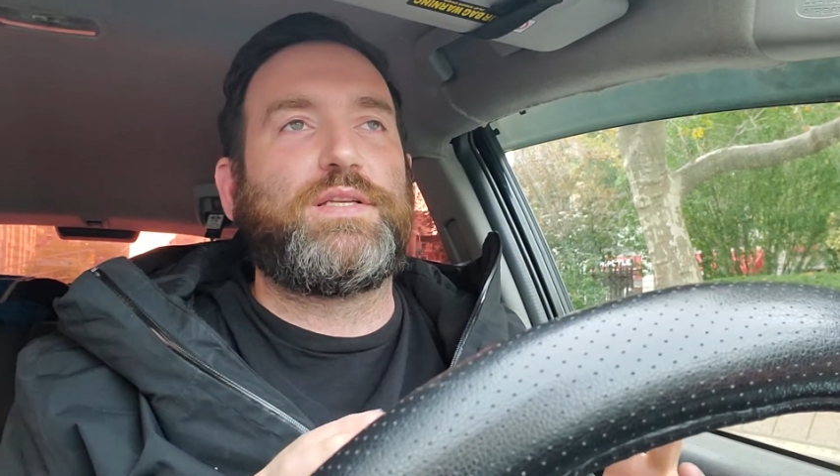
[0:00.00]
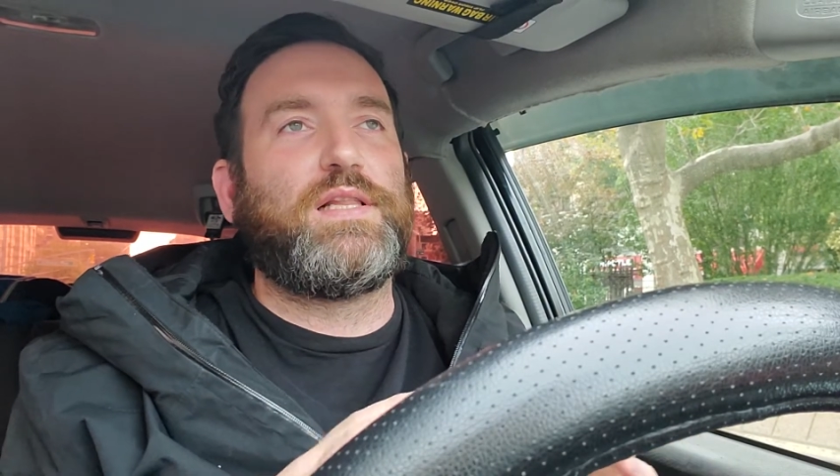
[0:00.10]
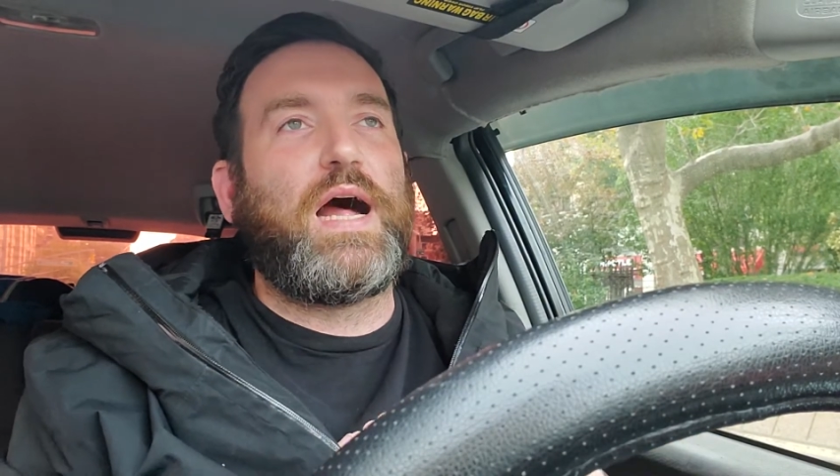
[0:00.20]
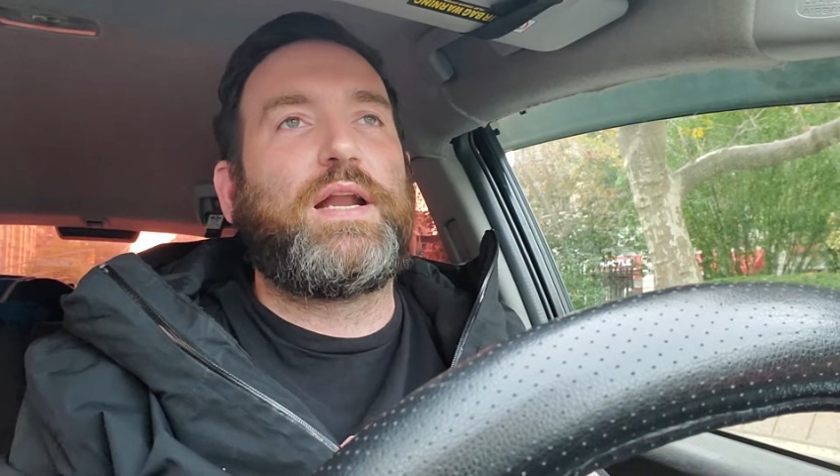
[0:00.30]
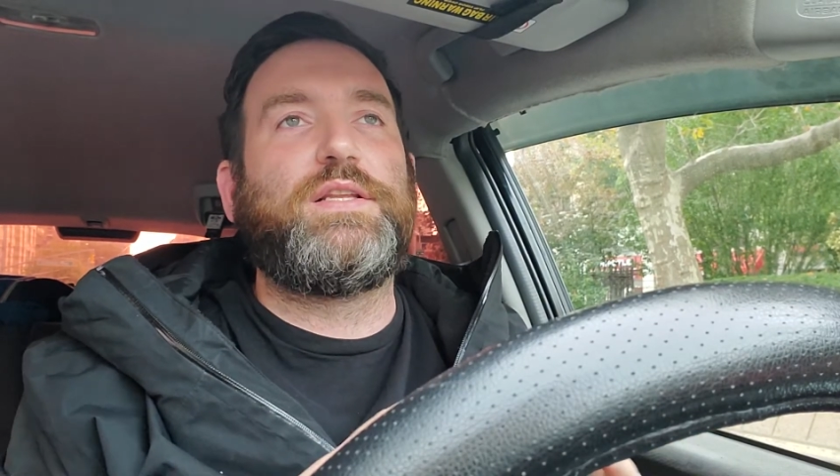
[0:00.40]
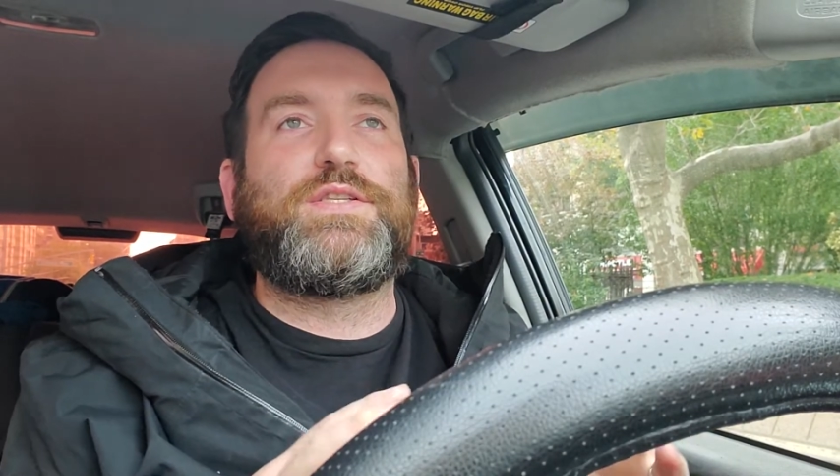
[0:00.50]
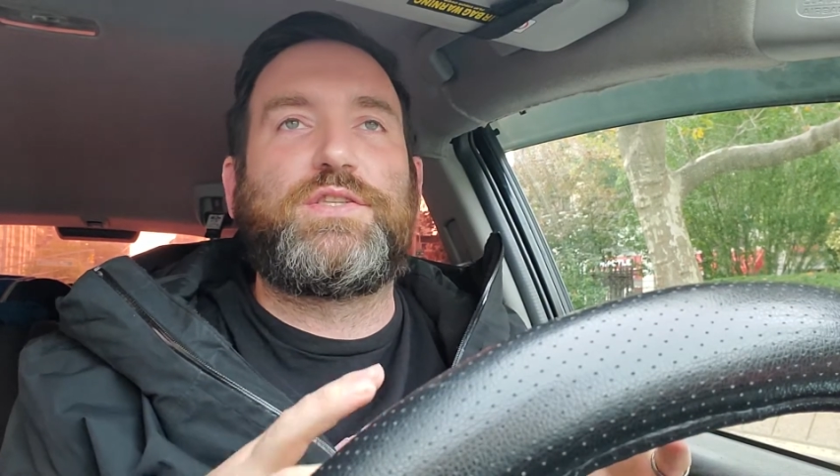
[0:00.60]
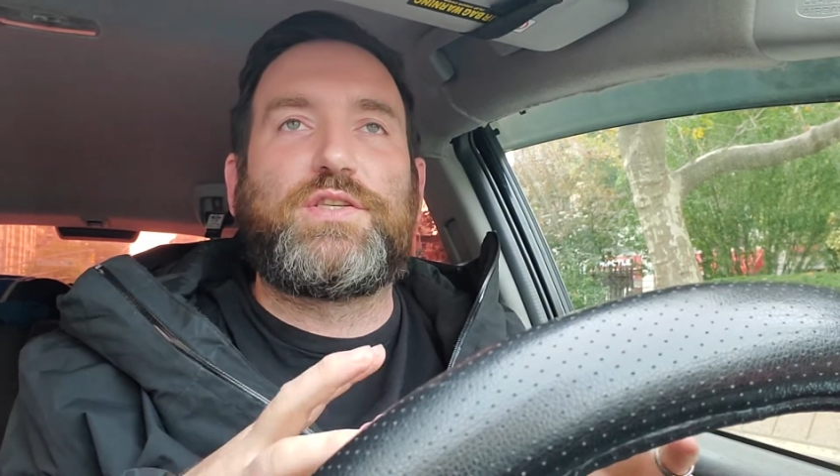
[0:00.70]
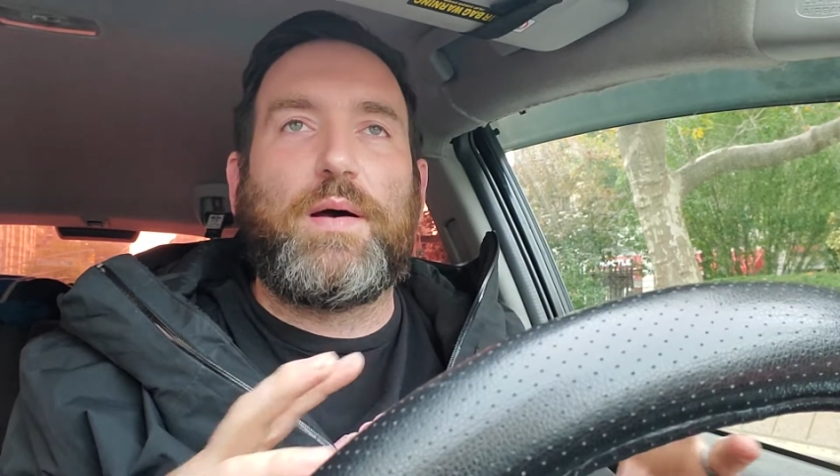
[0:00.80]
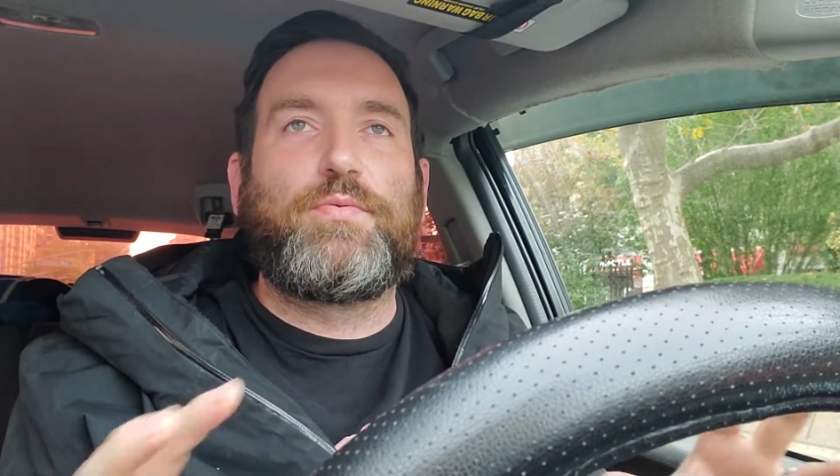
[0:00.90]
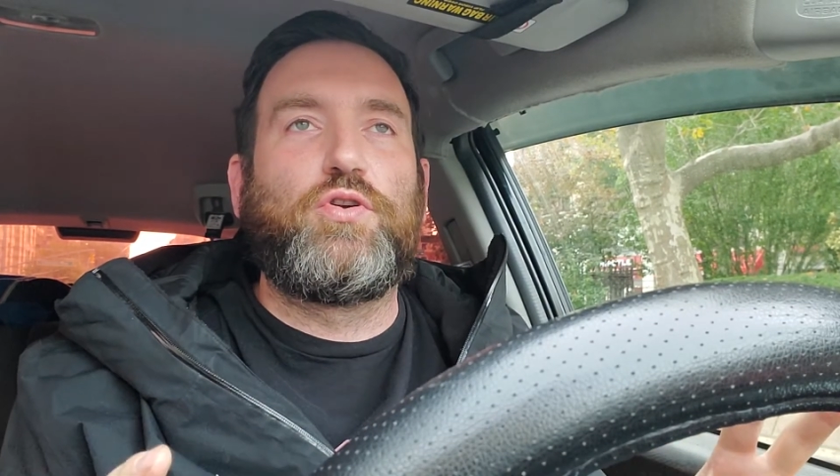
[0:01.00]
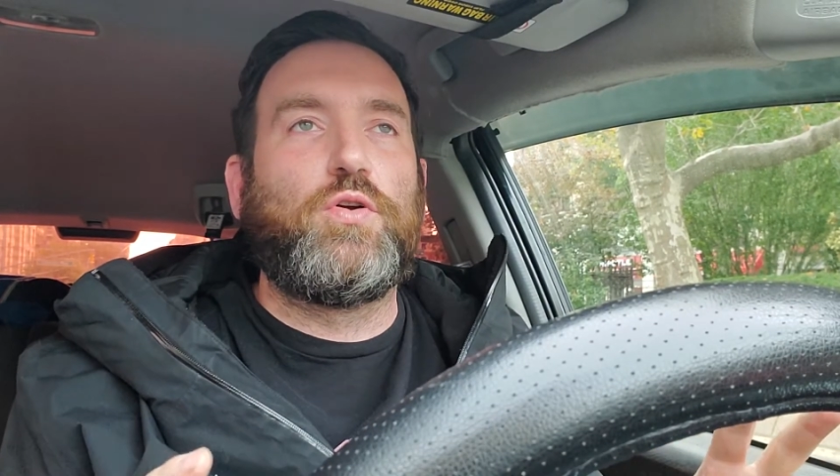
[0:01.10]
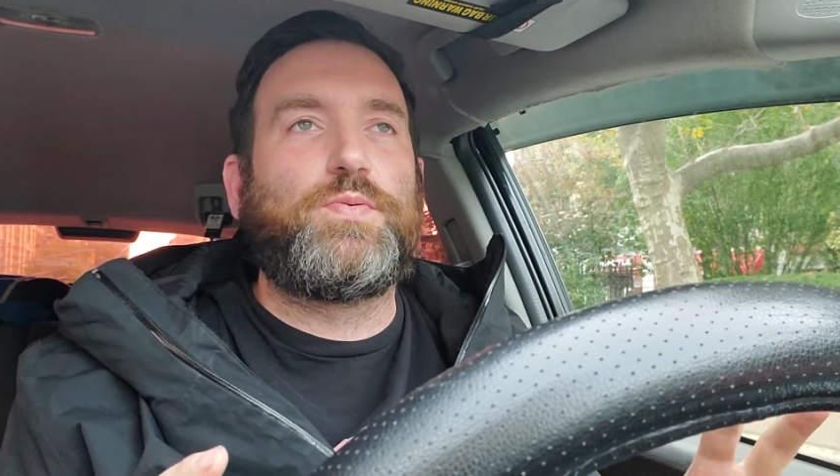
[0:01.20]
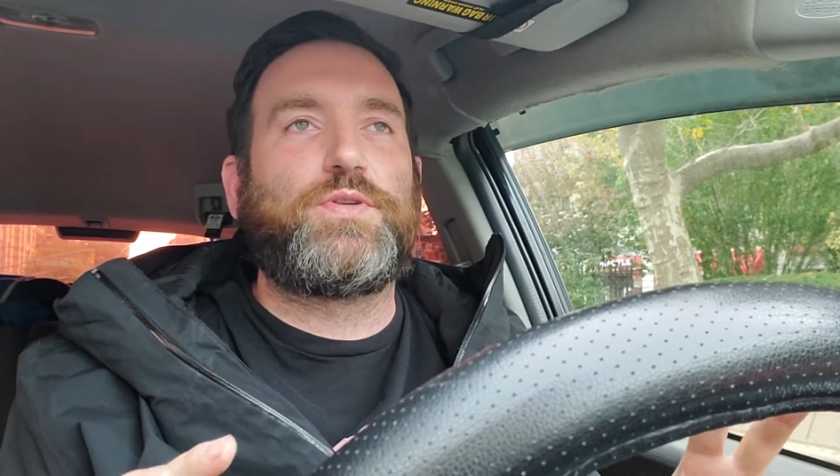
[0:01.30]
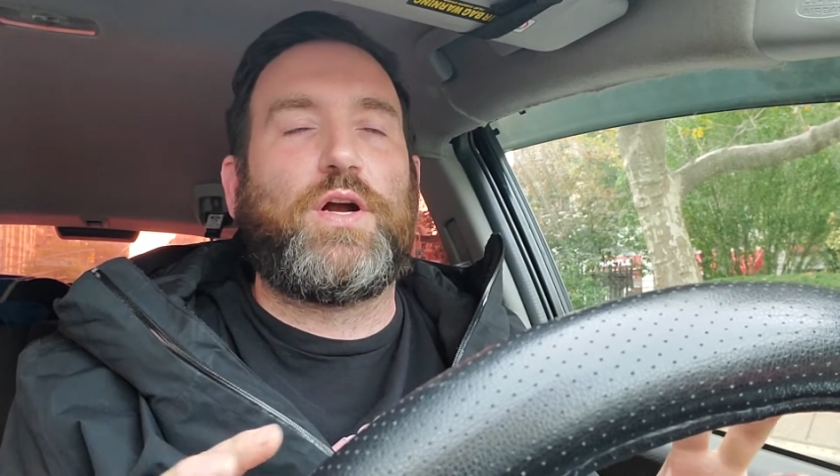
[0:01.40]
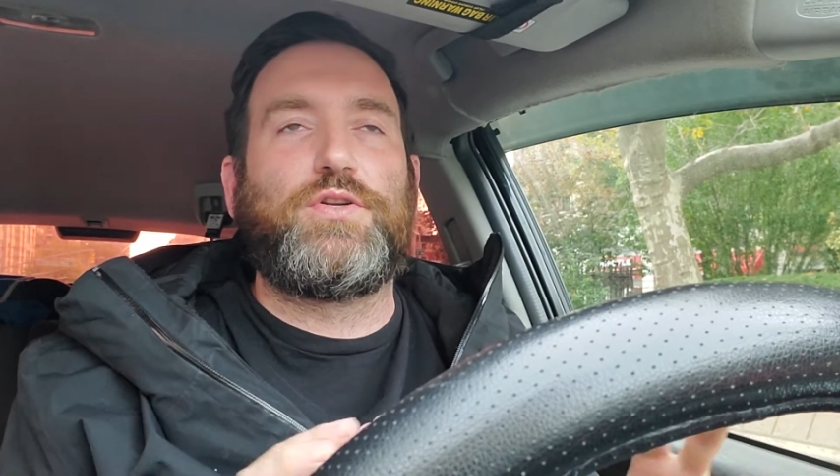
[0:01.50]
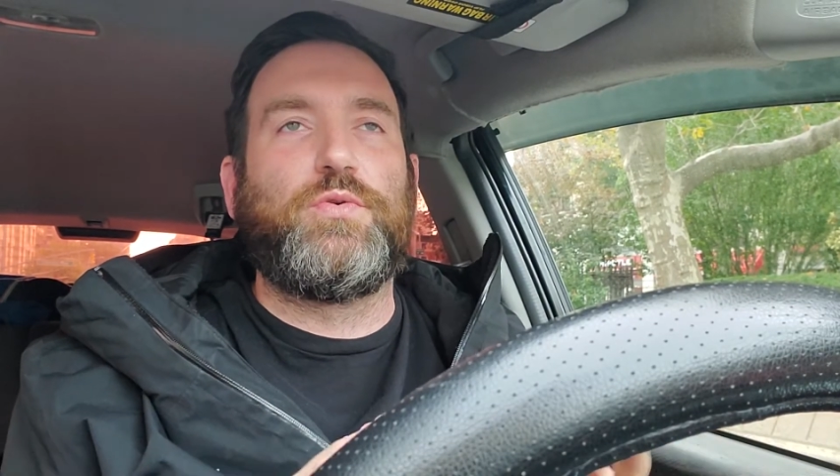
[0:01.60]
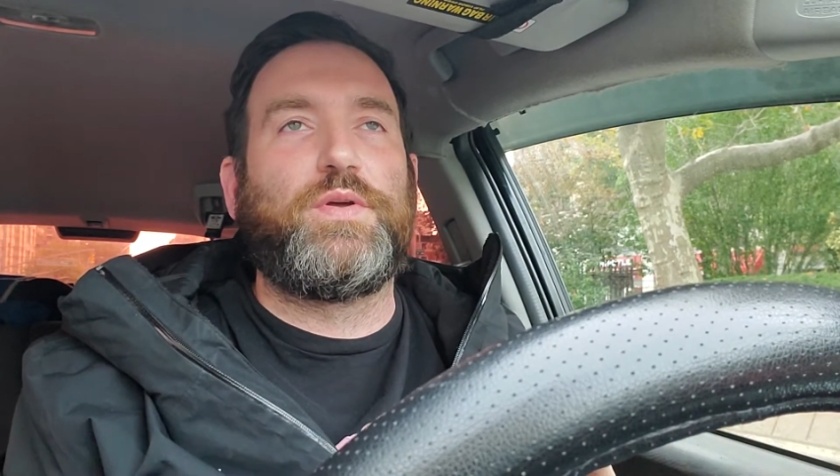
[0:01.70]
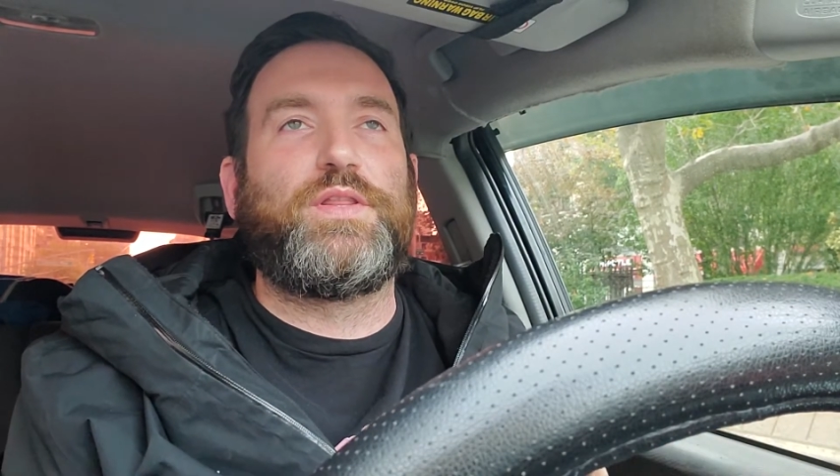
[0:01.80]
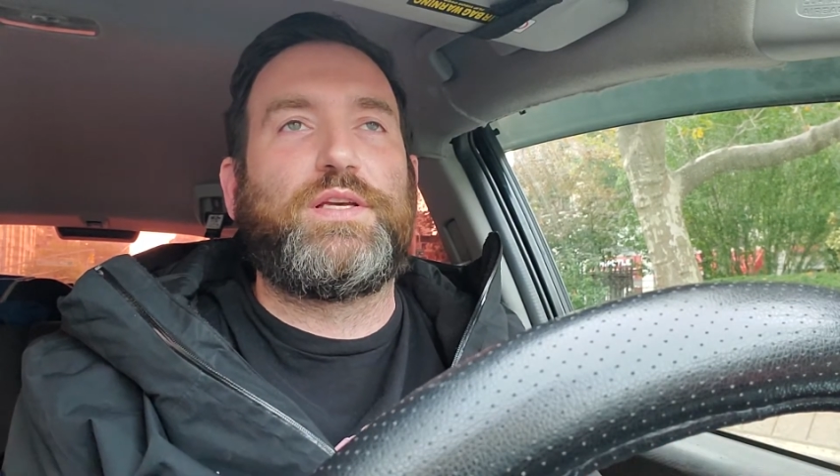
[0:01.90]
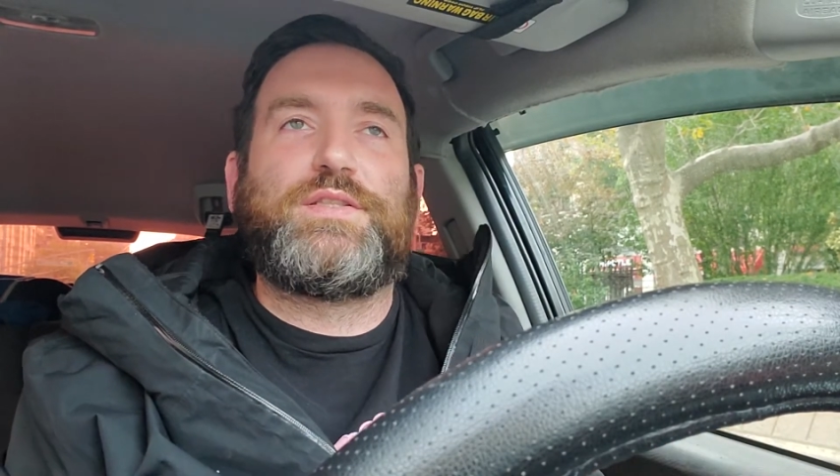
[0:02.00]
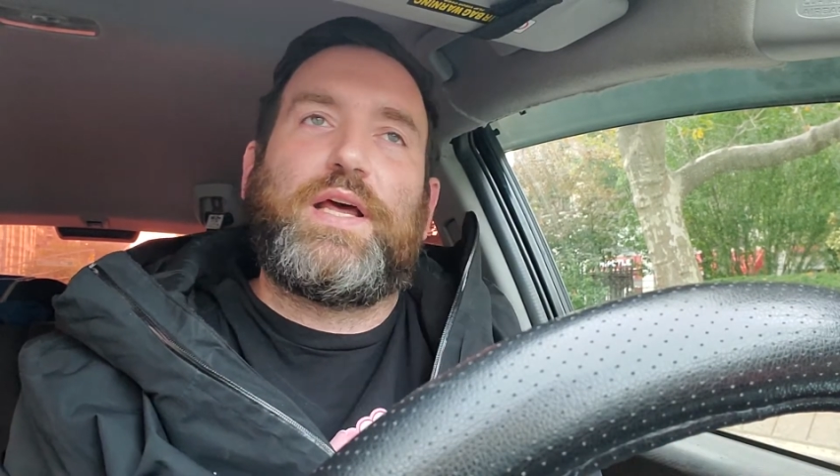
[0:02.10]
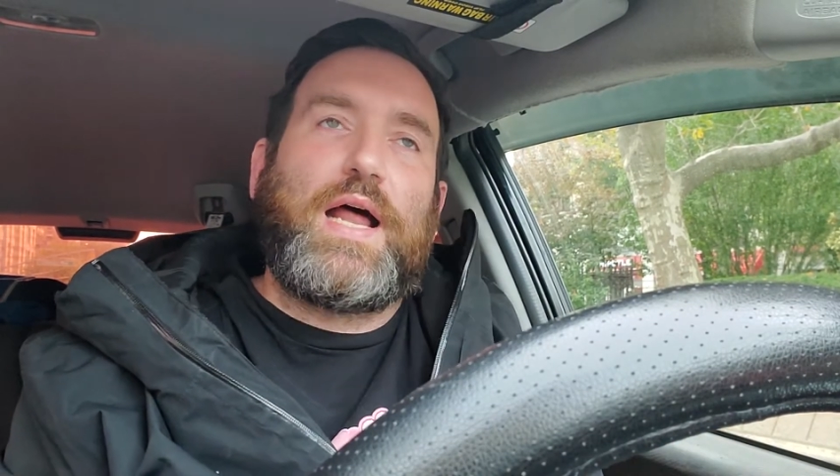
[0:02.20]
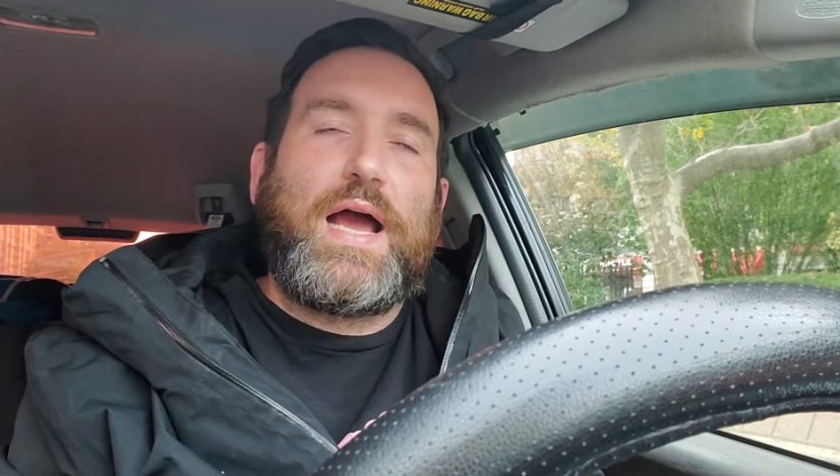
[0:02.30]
A lot of these subgroups are doing things that